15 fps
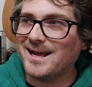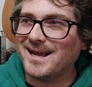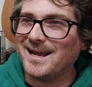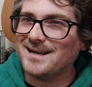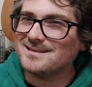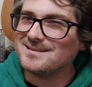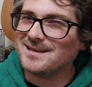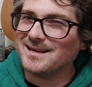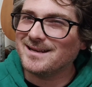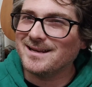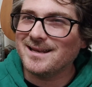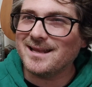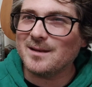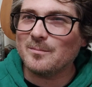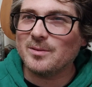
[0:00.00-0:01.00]
It's like
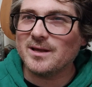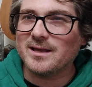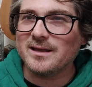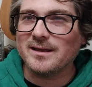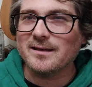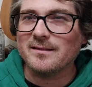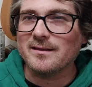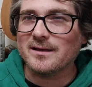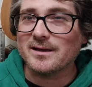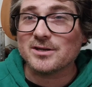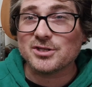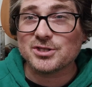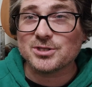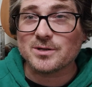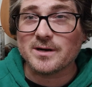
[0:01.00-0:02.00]
nitpicky in the
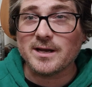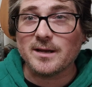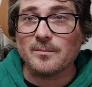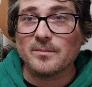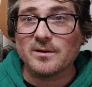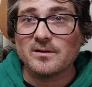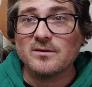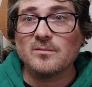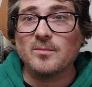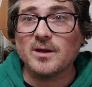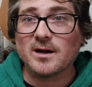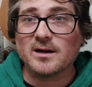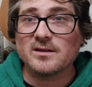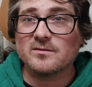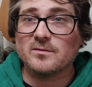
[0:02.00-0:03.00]
extreme, to be
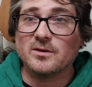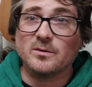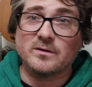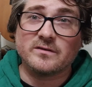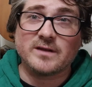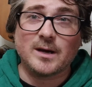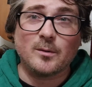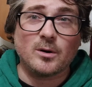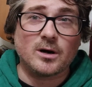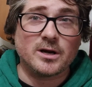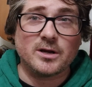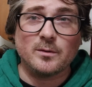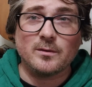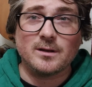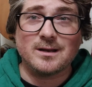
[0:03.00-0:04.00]
honest with you, because I would
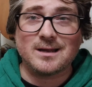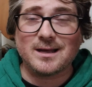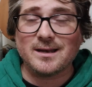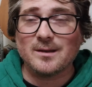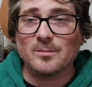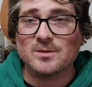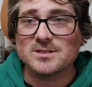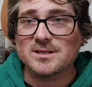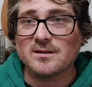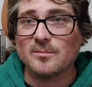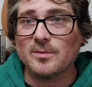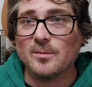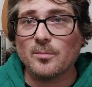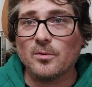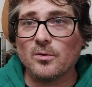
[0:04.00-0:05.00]
argue that 90% of
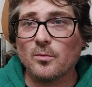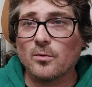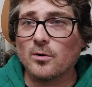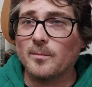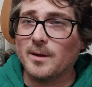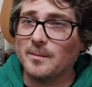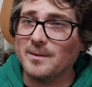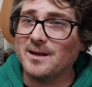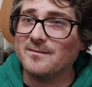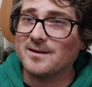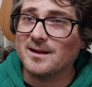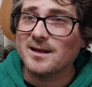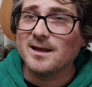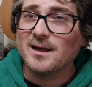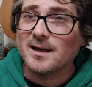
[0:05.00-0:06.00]
people in the world, maybe
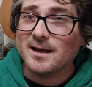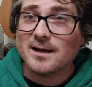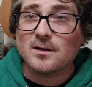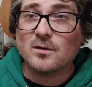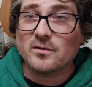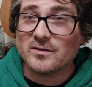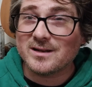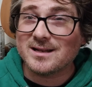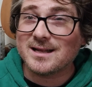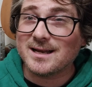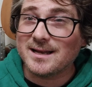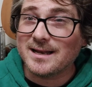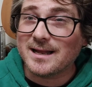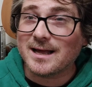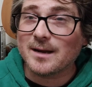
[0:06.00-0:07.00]
even closer to
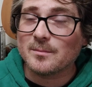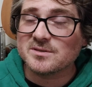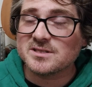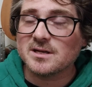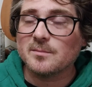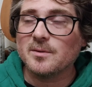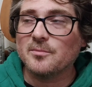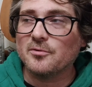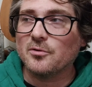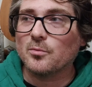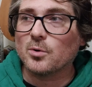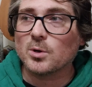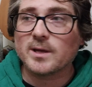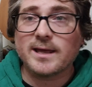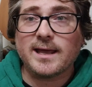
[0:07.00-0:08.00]
99% of people in the
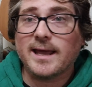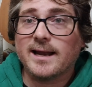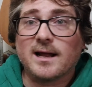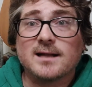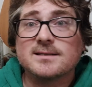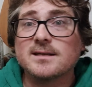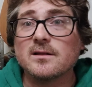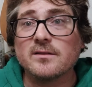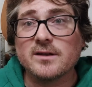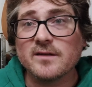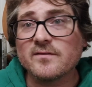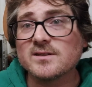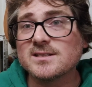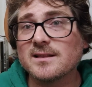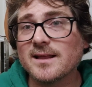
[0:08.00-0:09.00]
world, cannot tell the
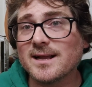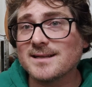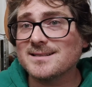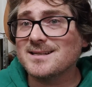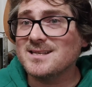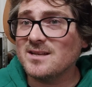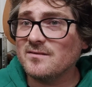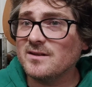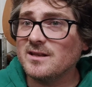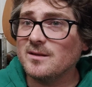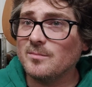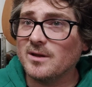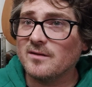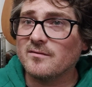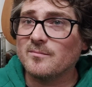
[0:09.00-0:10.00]
difference. And like I said,
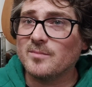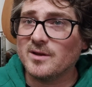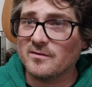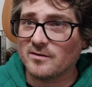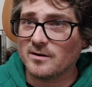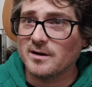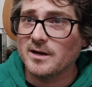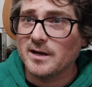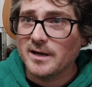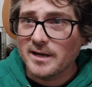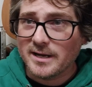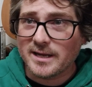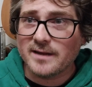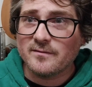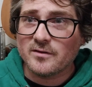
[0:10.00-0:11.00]
DVD Beaver
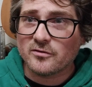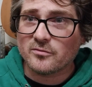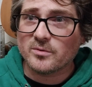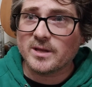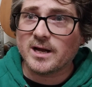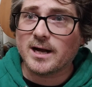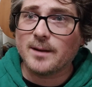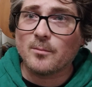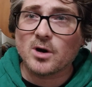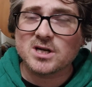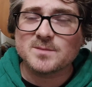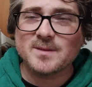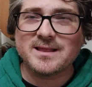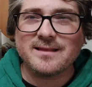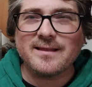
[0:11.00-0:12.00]
gave this really high
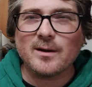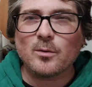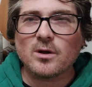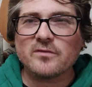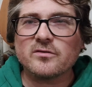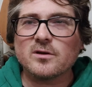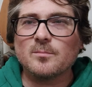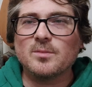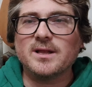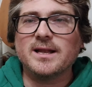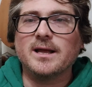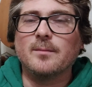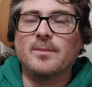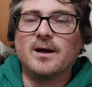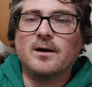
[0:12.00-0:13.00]
marks, but then they were also
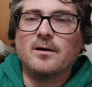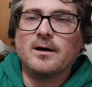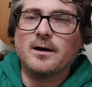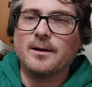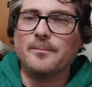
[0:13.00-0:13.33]
complaining about